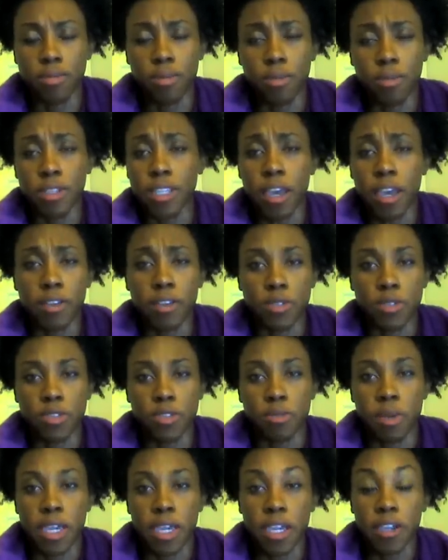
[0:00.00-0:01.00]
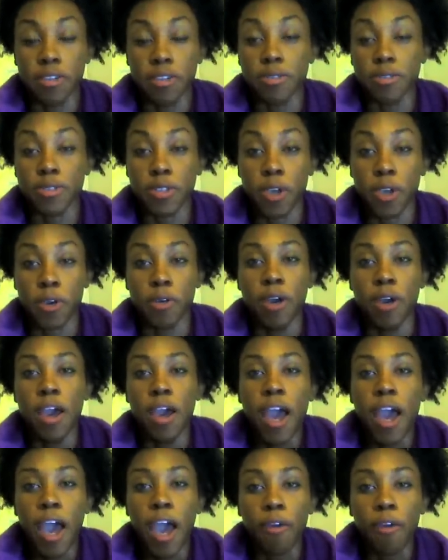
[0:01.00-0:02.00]
what that would do to my hair. So
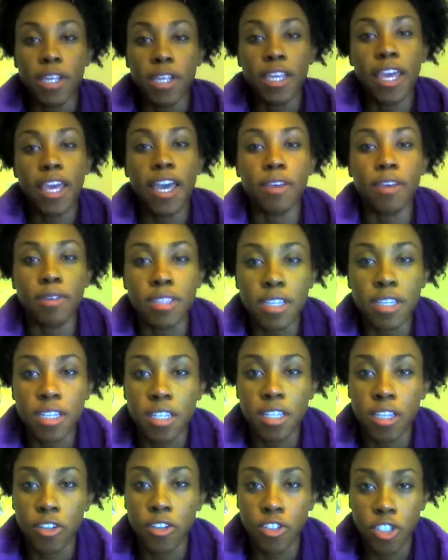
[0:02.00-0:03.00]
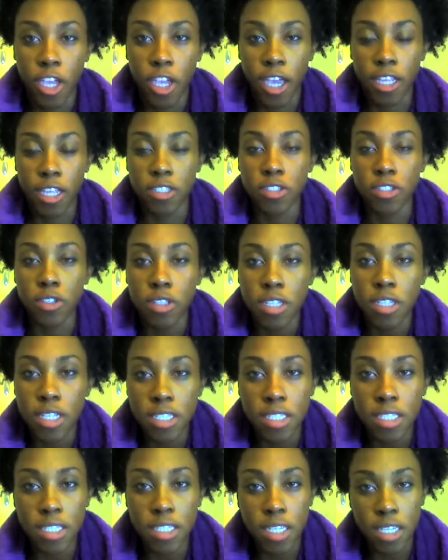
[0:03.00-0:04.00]
I went ahead with the clear shine. So
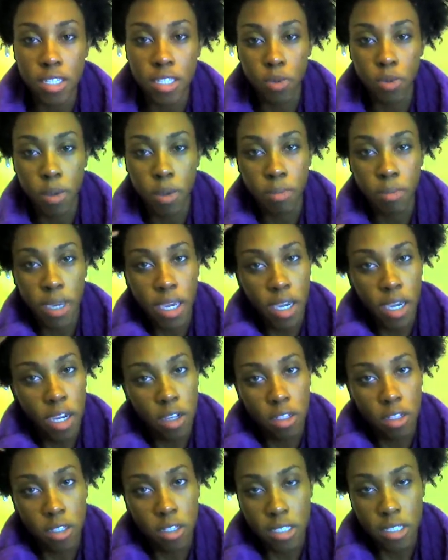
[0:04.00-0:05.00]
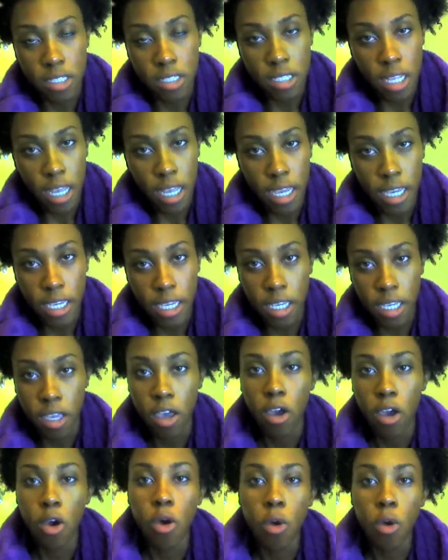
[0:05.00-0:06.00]
this is what my hair looks like
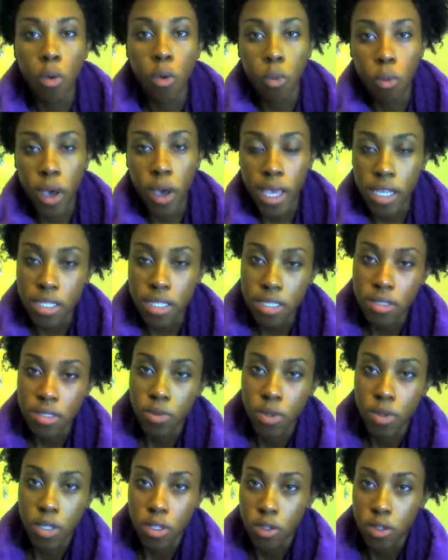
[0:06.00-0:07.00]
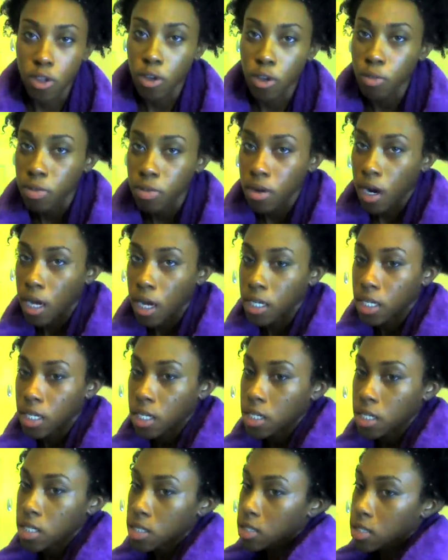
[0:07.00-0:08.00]
wet with no
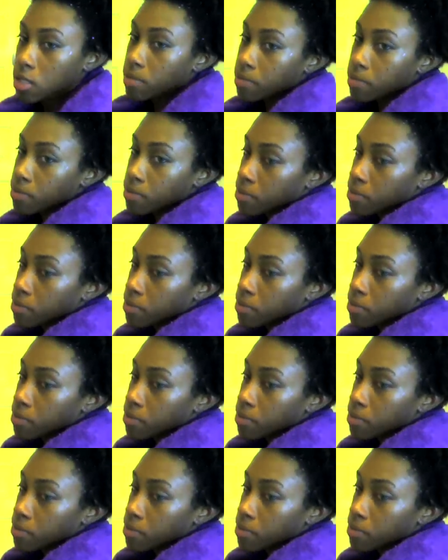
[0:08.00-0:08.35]
product.